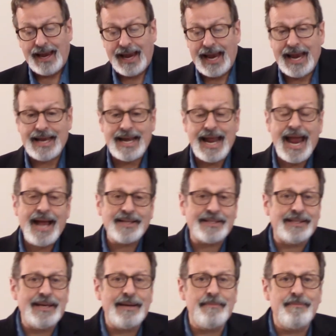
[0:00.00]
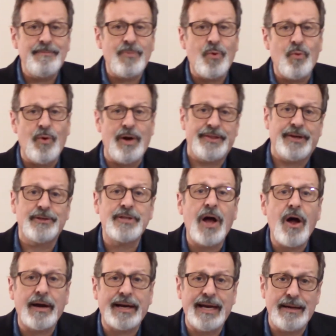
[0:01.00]
and asks them what they're
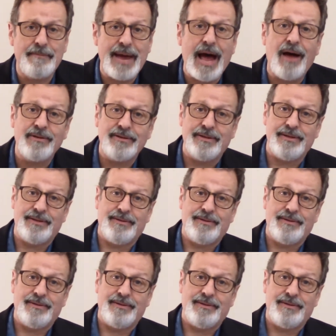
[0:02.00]
talking about.